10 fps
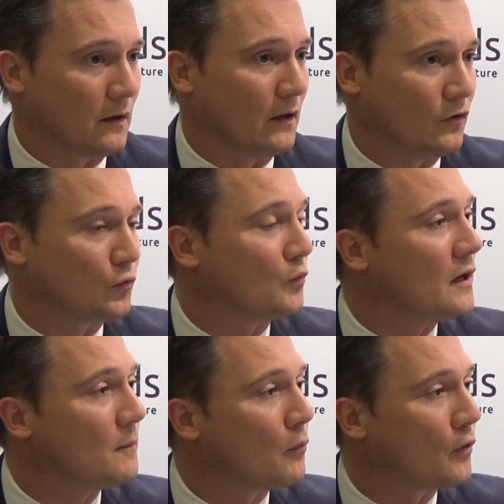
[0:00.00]
it's
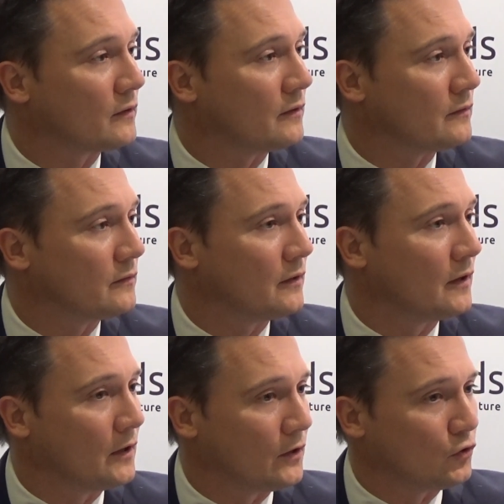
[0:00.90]
really important
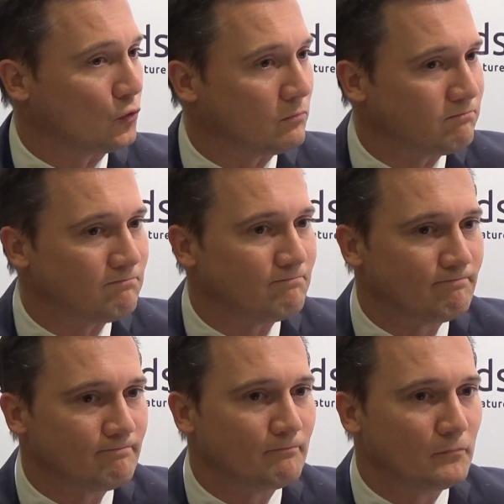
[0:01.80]
to
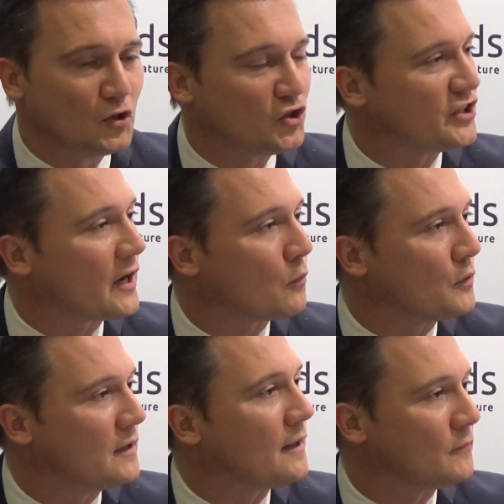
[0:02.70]
share
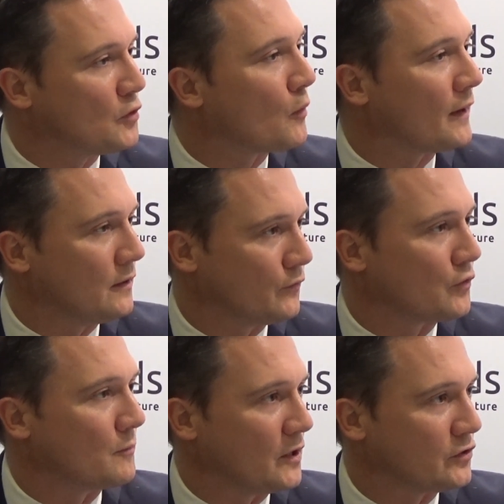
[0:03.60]
with them the right
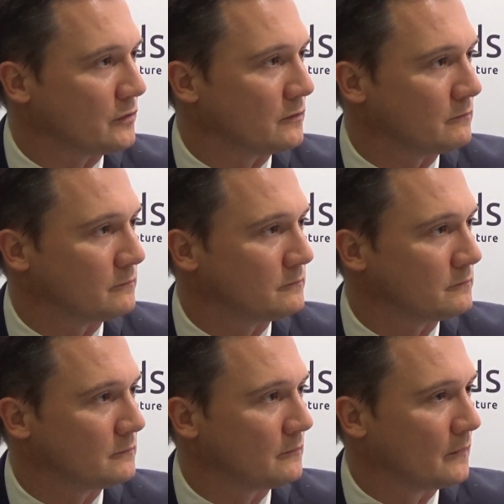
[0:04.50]
information.
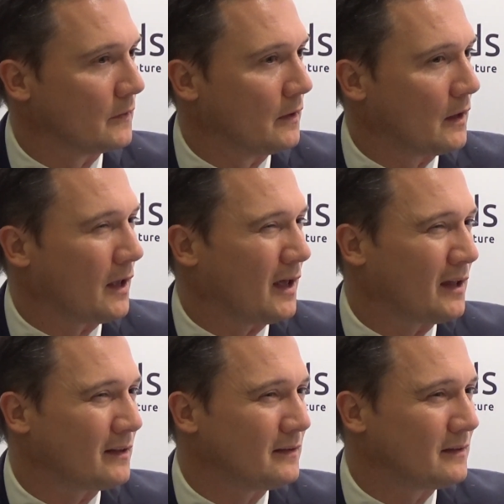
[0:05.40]

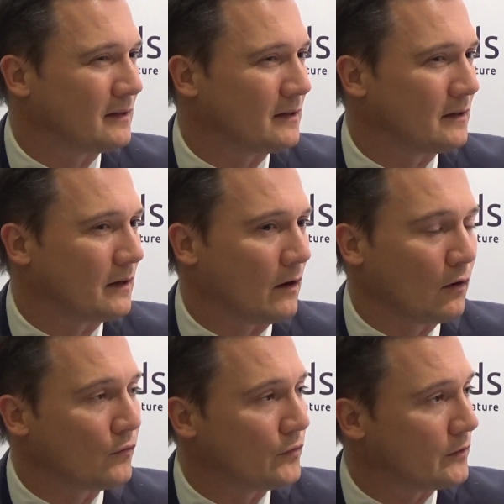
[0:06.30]
And all
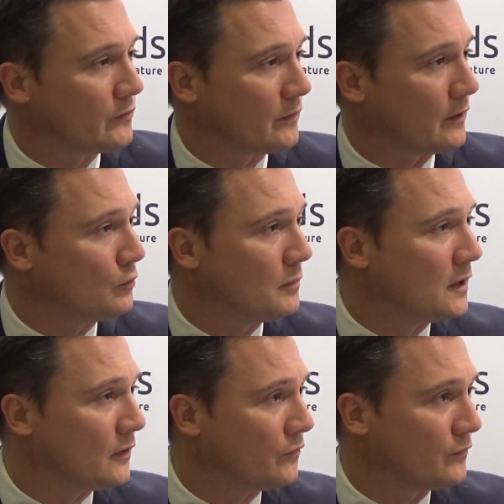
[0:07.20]
of us, I do
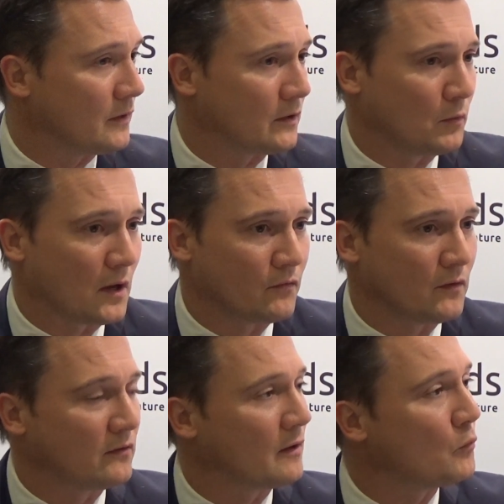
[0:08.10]
believe that we have the
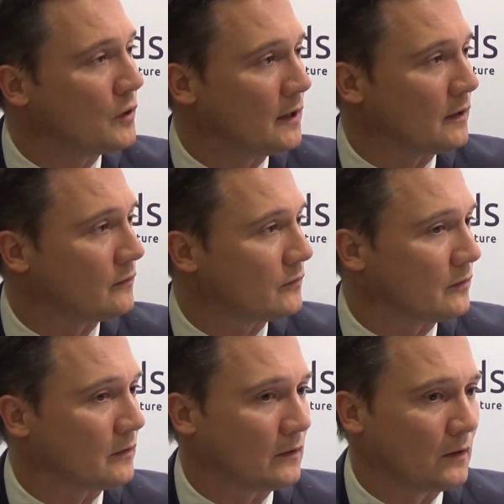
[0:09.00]
same willingness.
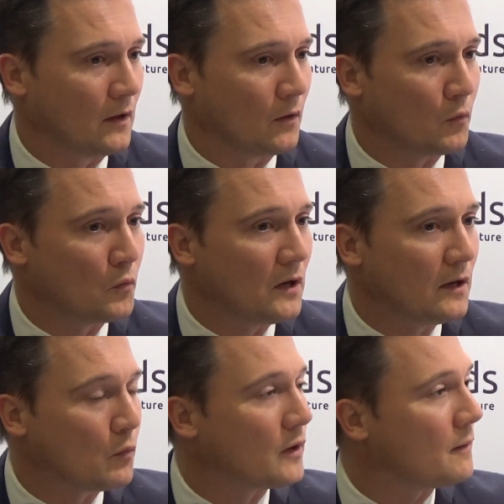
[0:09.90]
We really
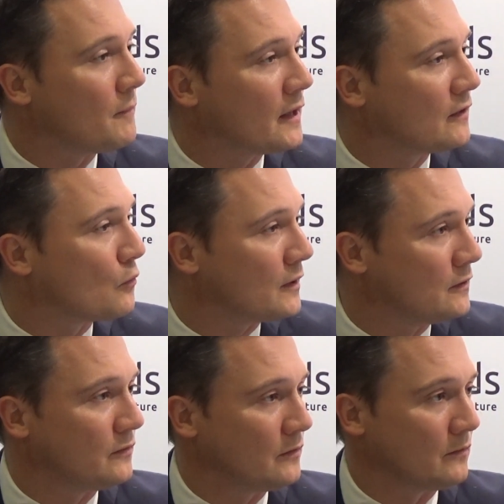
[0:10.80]
want to make the right
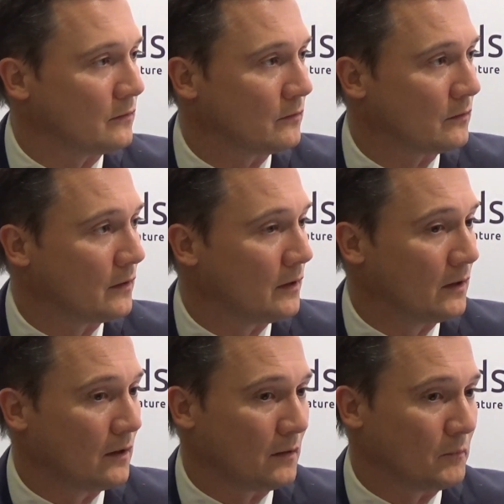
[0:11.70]
decisions.
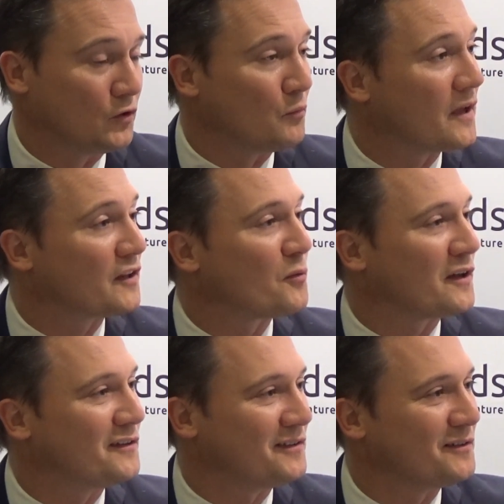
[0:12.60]
But to make the right
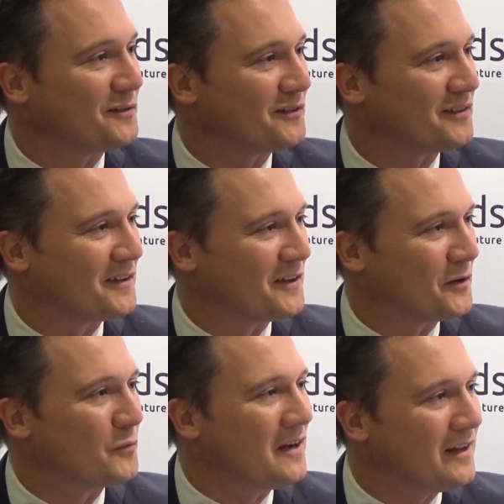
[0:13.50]
decisions,
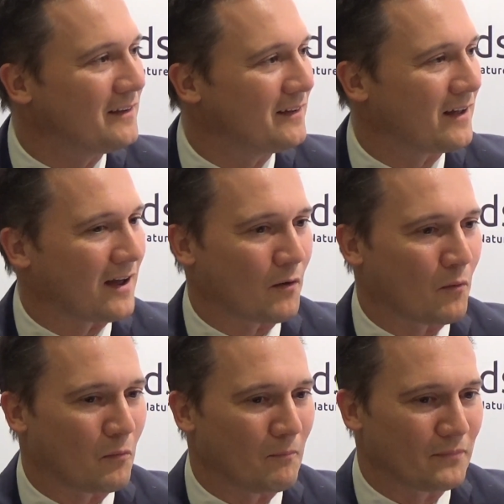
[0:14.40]
we need our